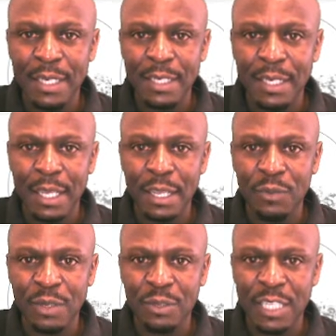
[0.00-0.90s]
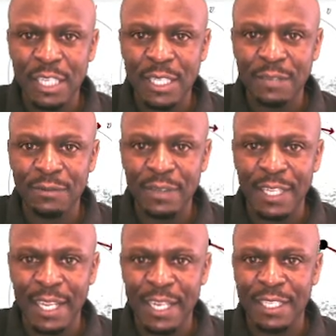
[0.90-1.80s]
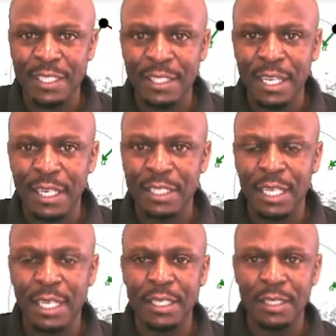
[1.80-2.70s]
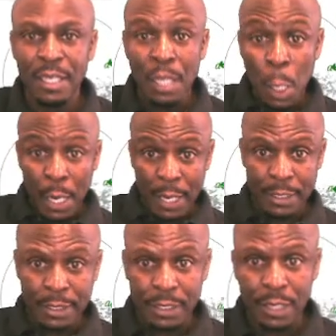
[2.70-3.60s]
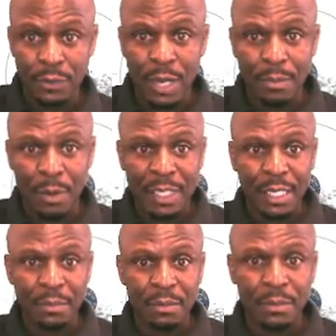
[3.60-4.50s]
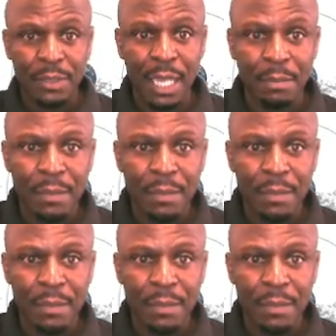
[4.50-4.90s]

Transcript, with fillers: in there we just have the energy energy and the and the angular momentum term